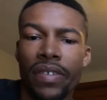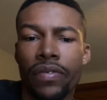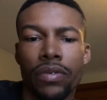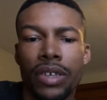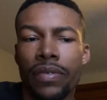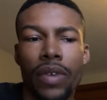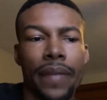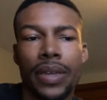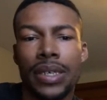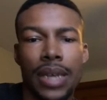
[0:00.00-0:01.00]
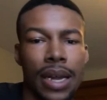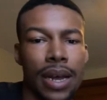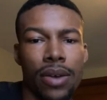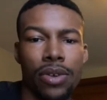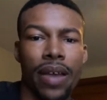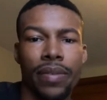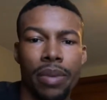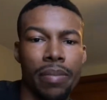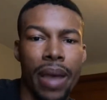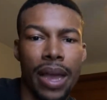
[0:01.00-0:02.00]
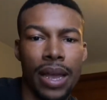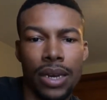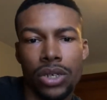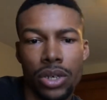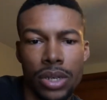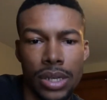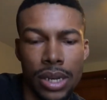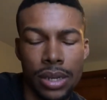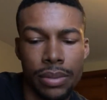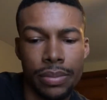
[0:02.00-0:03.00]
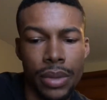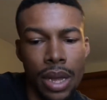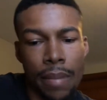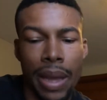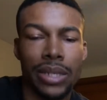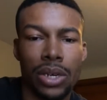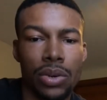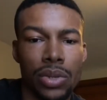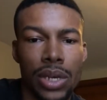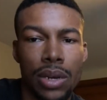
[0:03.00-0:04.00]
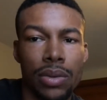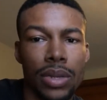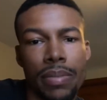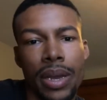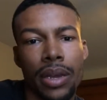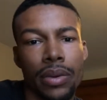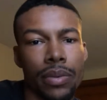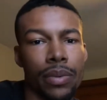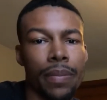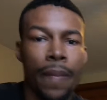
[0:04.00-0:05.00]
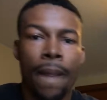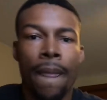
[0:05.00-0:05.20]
If you leave, you have to sign out and you have to be back at a certain time, back to the hotel to be in your room.